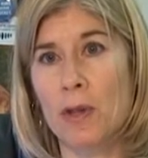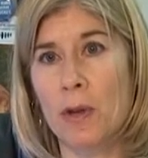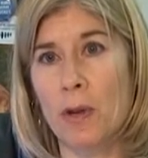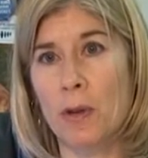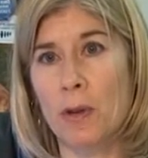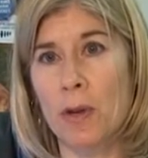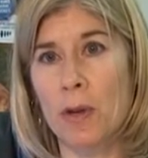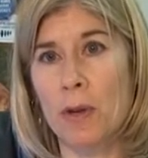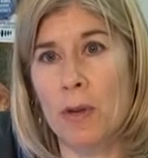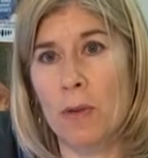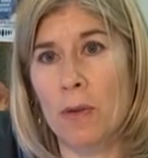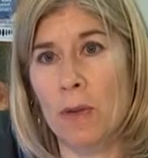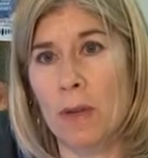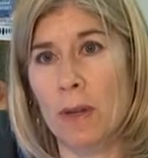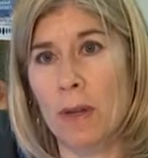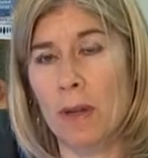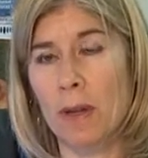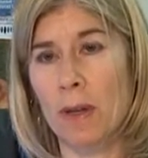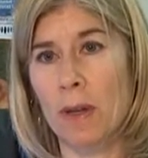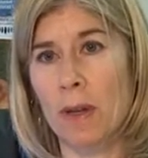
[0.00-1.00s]
So this show
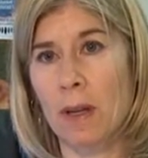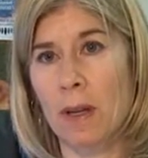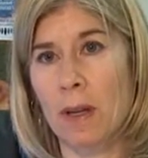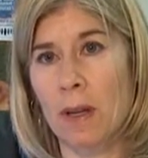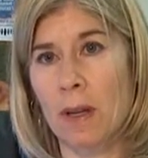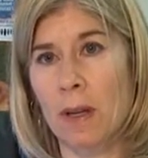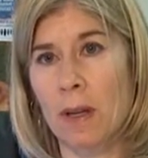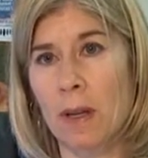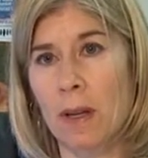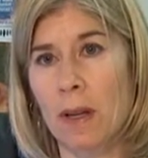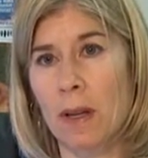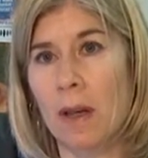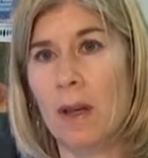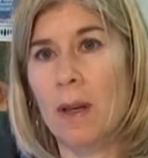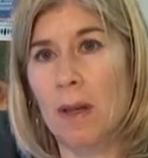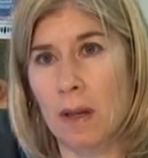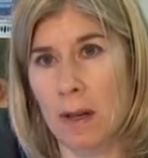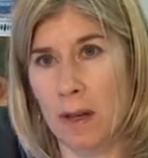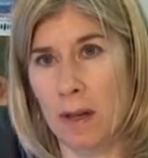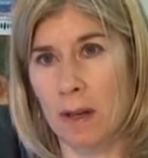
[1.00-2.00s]
gets streamed around
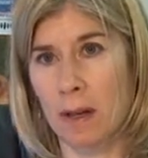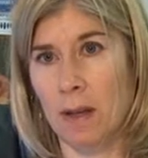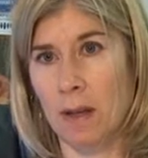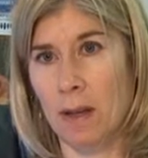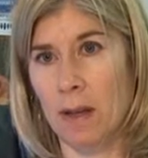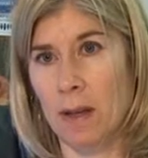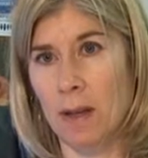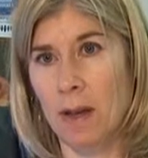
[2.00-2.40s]
the world.